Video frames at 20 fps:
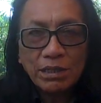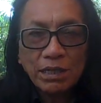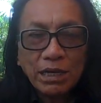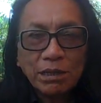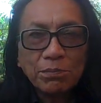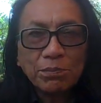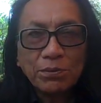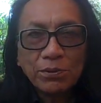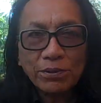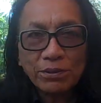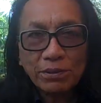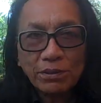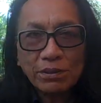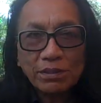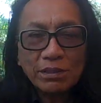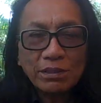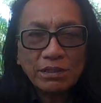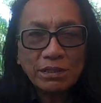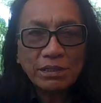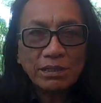in and April. At
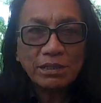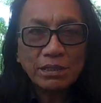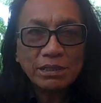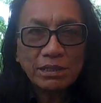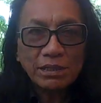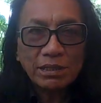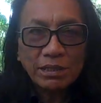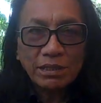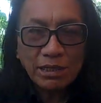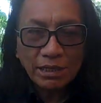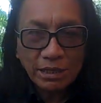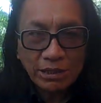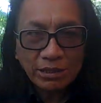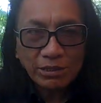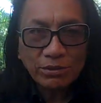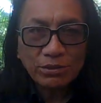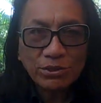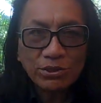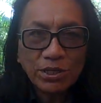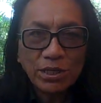Coachella. And
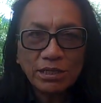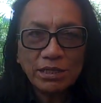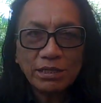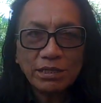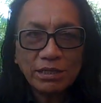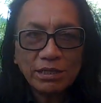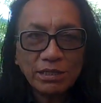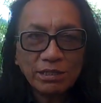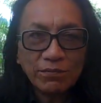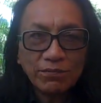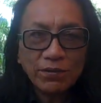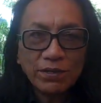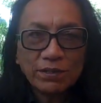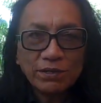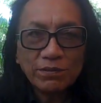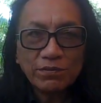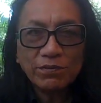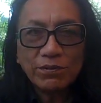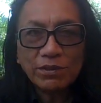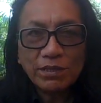Coachella in the
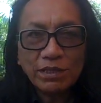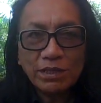festival,